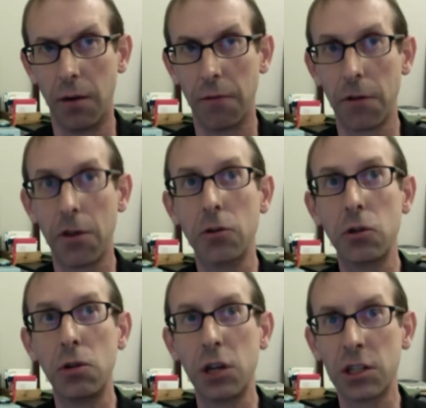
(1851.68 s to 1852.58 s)
for those who
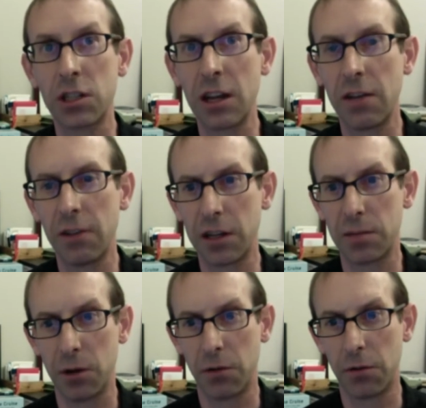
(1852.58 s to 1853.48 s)
just think of it as
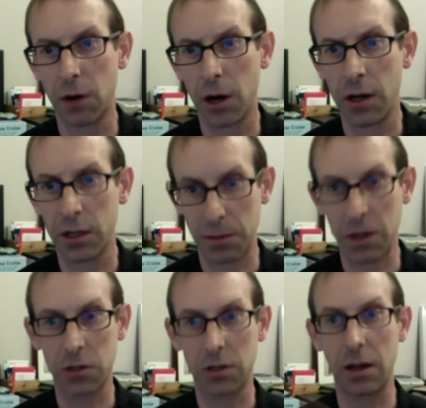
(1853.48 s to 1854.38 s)
beautiful writing,
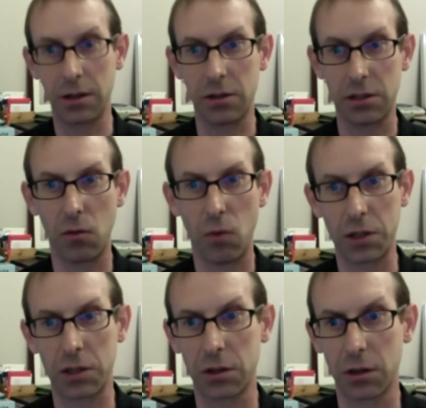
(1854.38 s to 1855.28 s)
especially I'd say
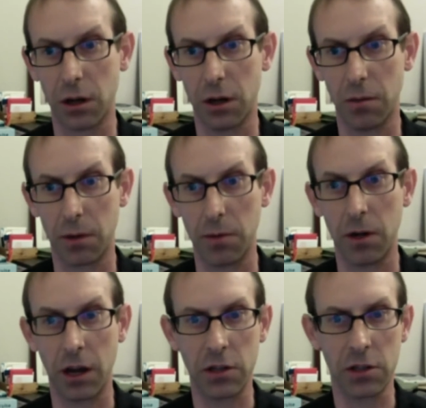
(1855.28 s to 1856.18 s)
Western
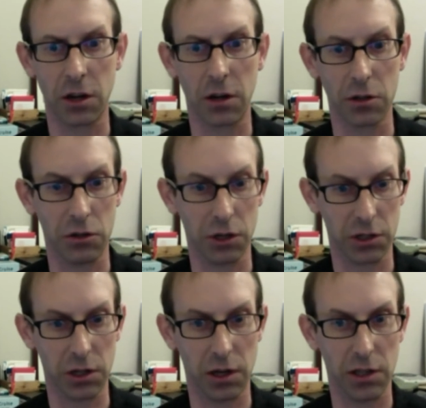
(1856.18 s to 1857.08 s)
communication scholars who just
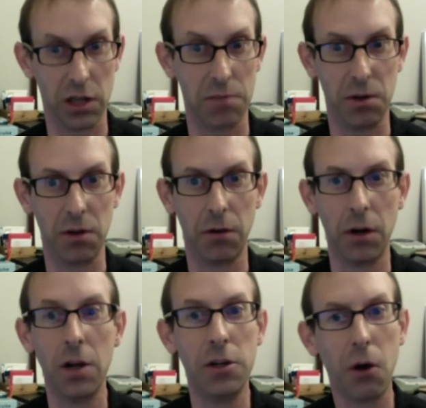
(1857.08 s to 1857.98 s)
see it as beautiful,
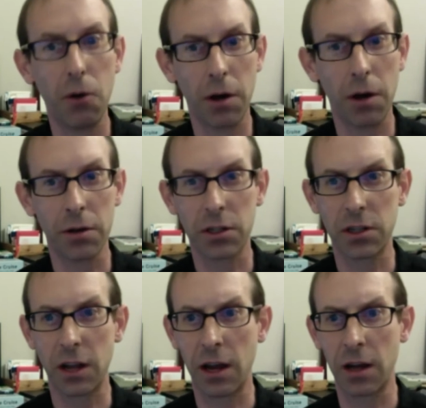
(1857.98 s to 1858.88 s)
don't
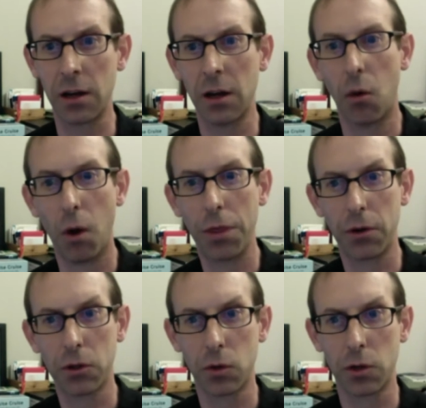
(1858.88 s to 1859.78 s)
understand what
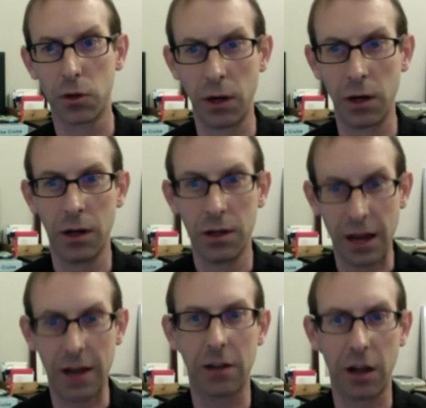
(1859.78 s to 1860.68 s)
those were doing
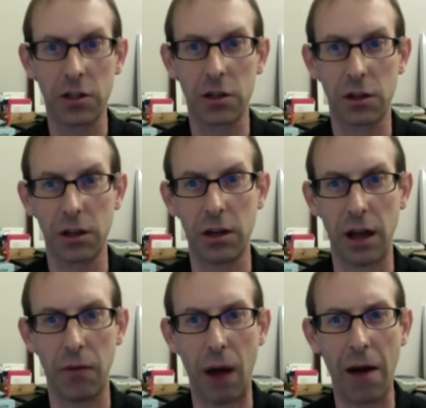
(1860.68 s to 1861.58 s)
technologically
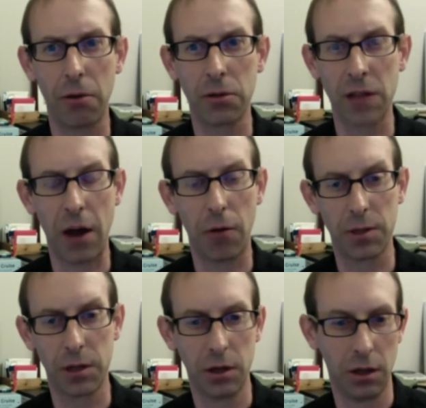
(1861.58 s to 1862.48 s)
and how those helped
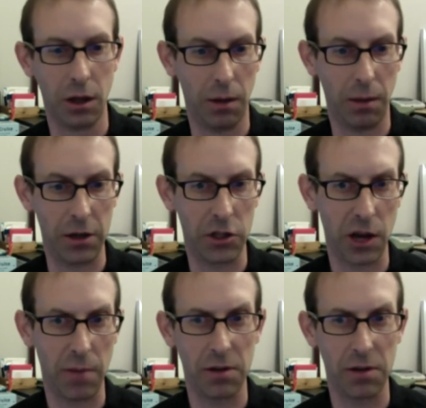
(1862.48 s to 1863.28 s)
and shaped